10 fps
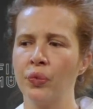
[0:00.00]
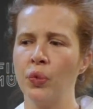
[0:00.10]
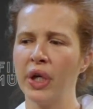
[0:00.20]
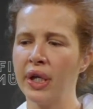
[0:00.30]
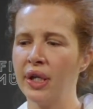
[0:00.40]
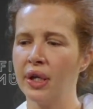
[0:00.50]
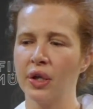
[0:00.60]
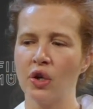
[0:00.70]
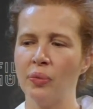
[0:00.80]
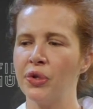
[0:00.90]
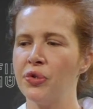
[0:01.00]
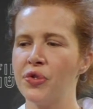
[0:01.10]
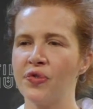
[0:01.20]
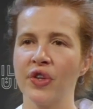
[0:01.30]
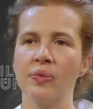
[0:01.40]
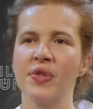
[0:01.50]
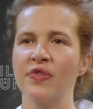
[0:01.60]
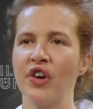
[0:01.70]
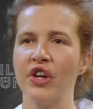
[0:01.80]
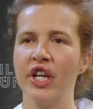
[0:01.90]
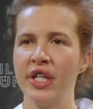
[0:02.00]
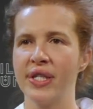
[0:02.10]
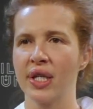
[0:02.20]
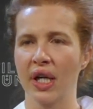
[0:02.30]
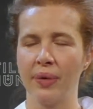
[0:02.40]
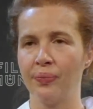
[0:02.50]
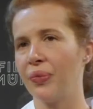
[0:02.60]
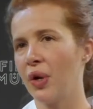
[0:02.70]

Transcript: We can co-produce films very easily.